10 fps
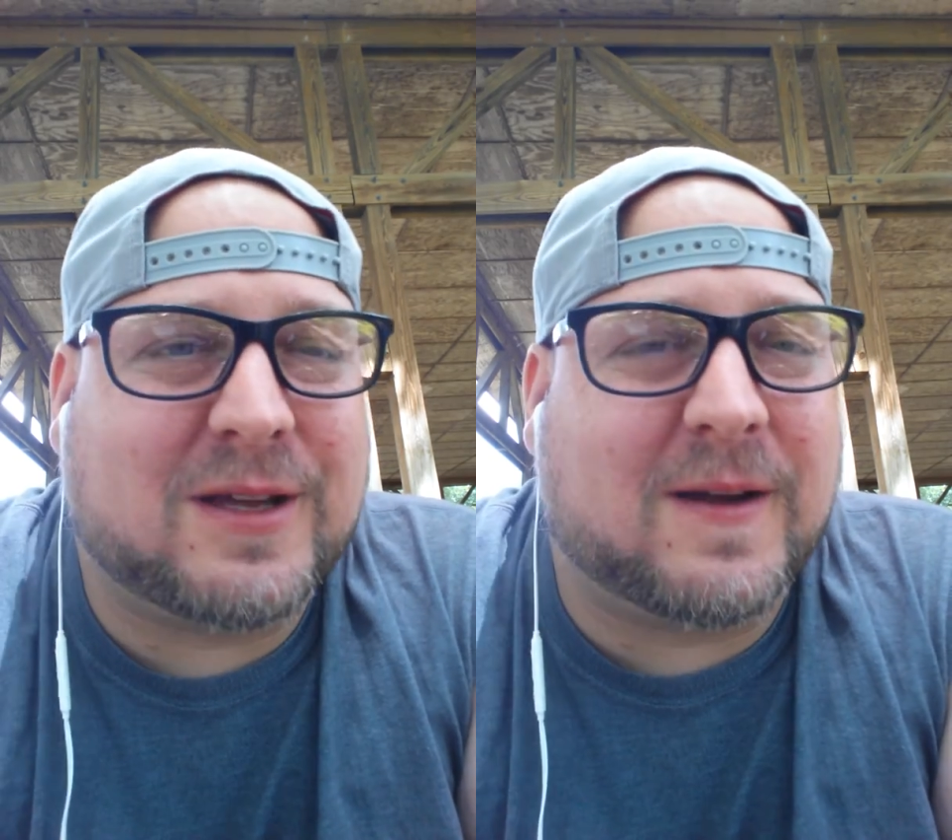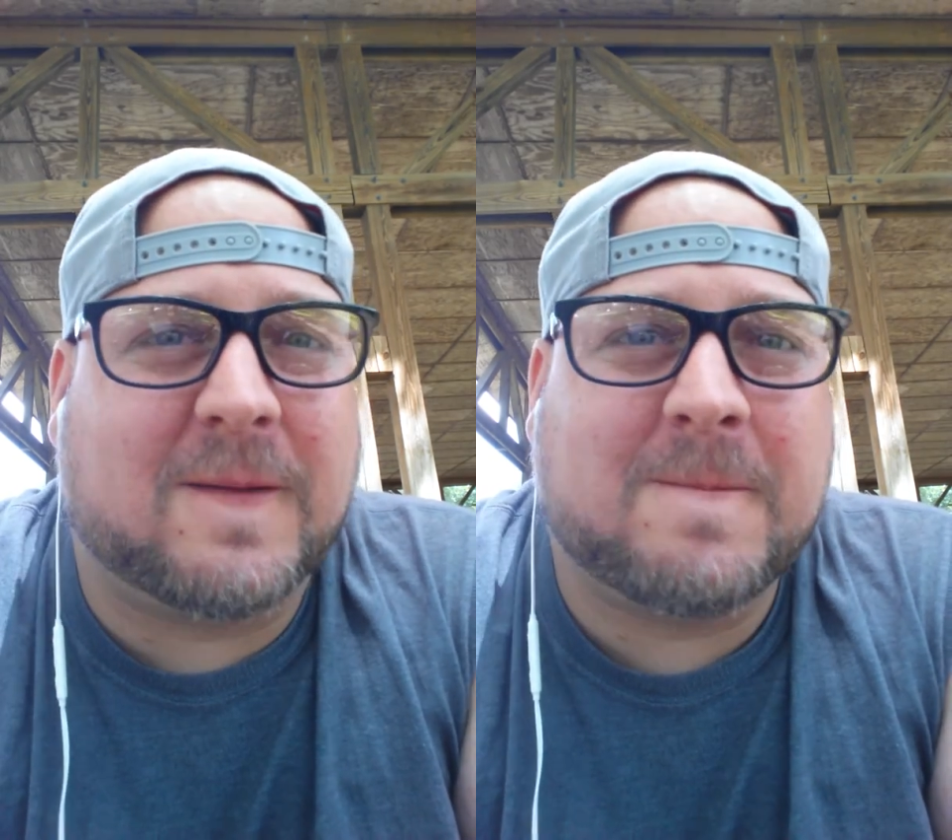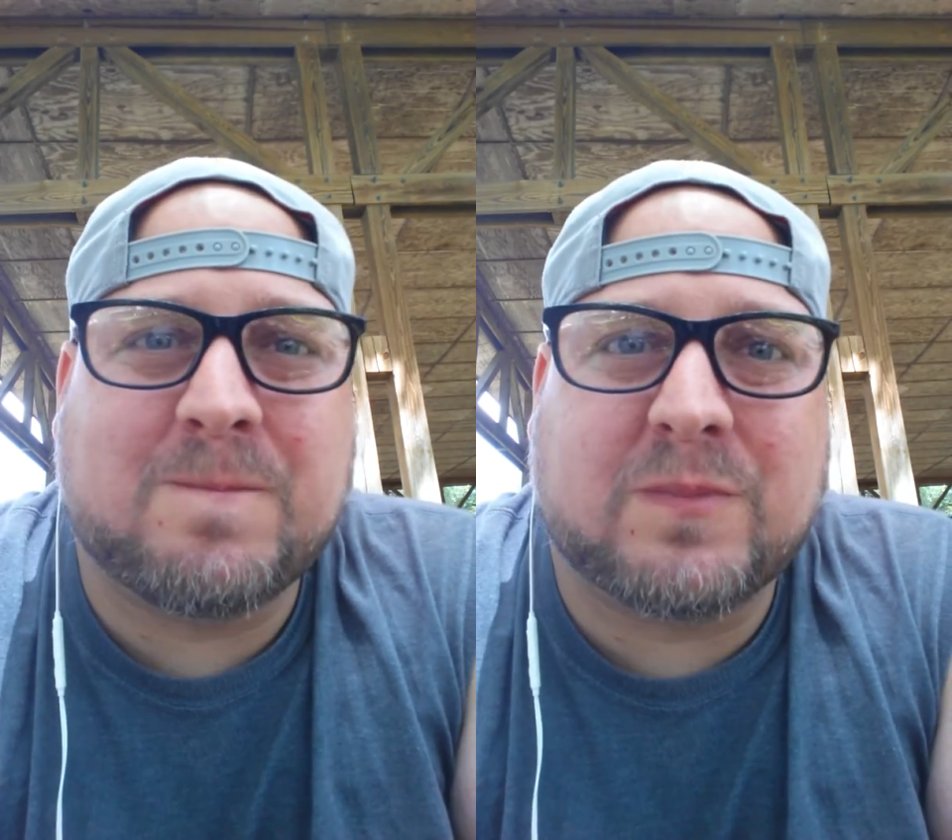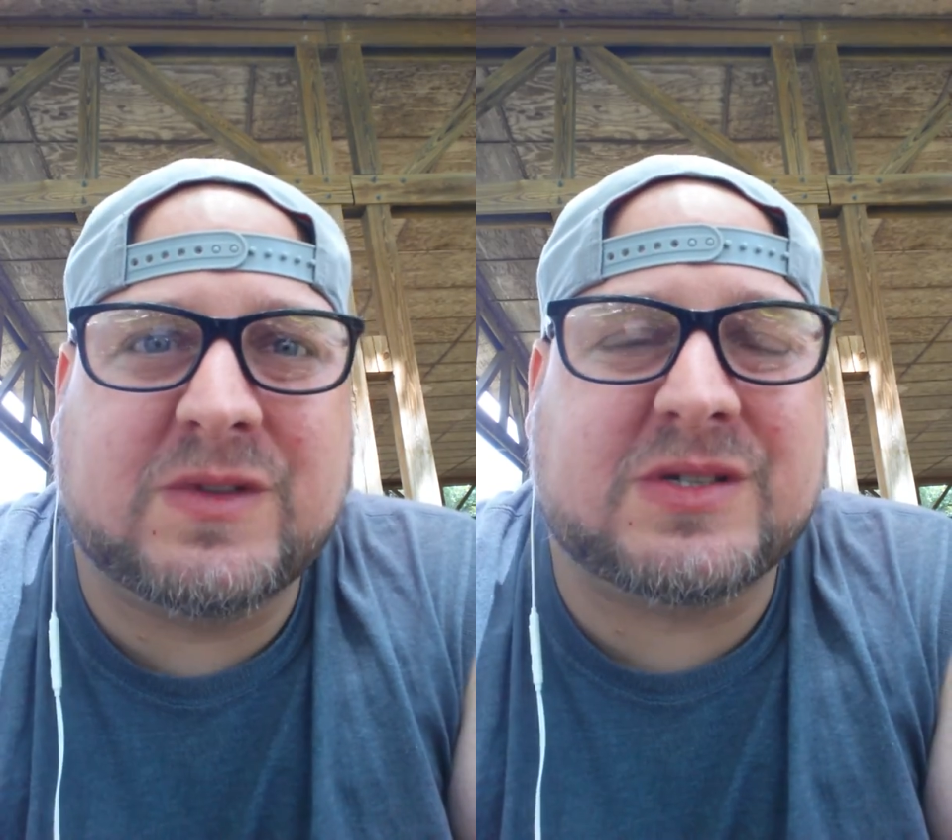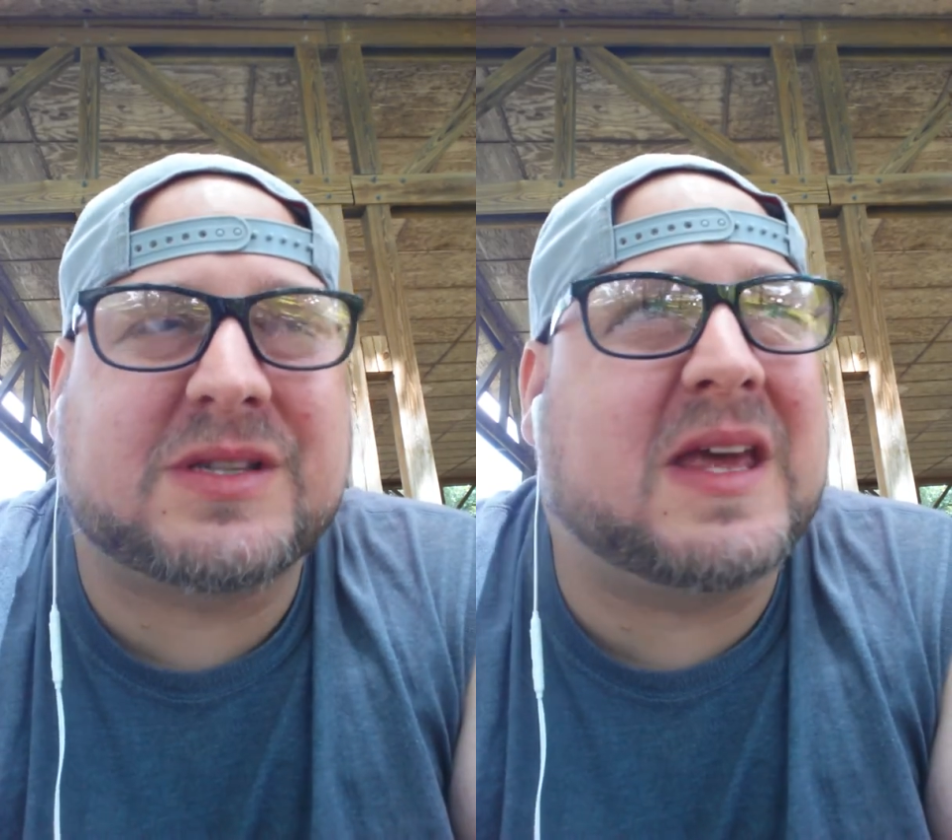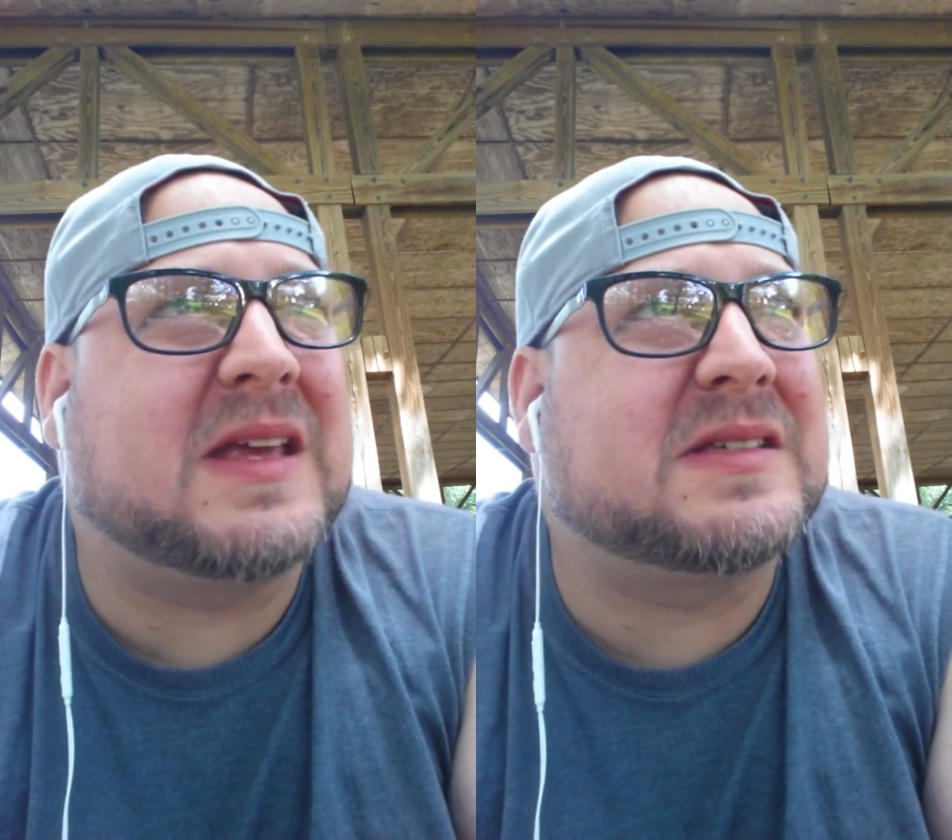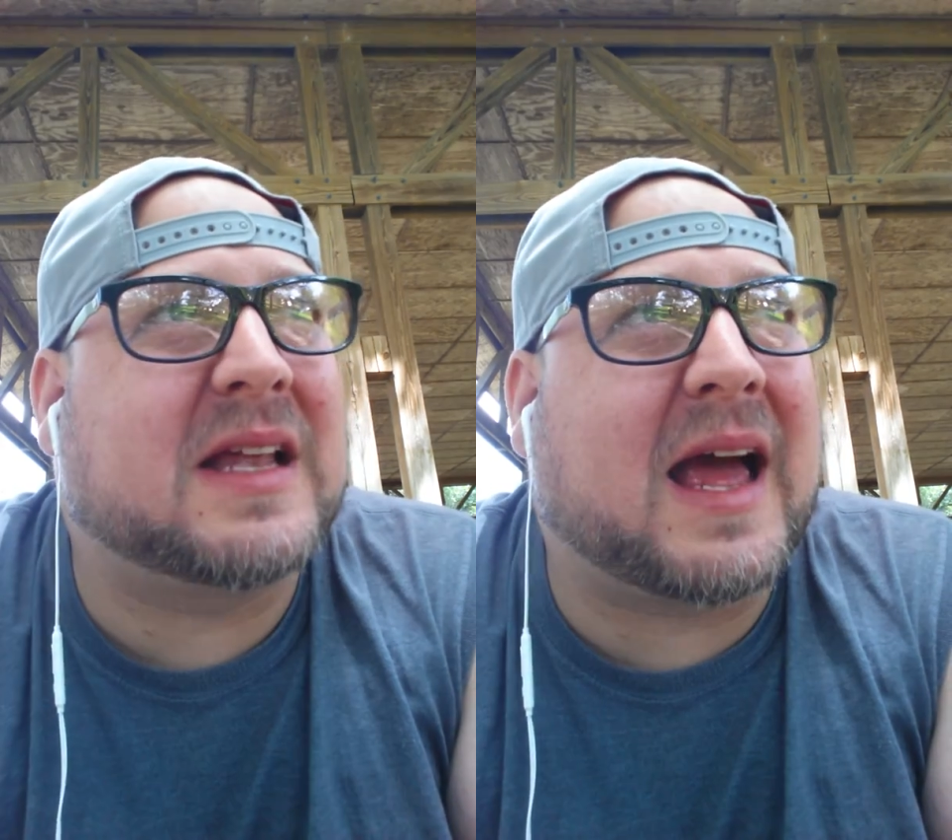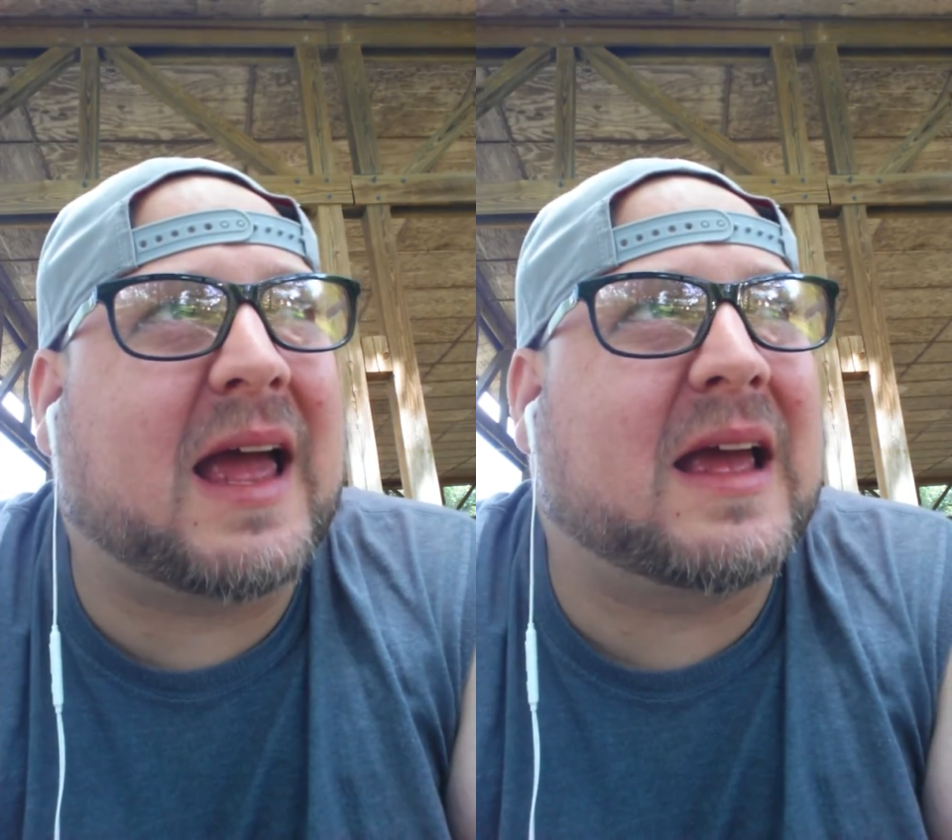you know, just things that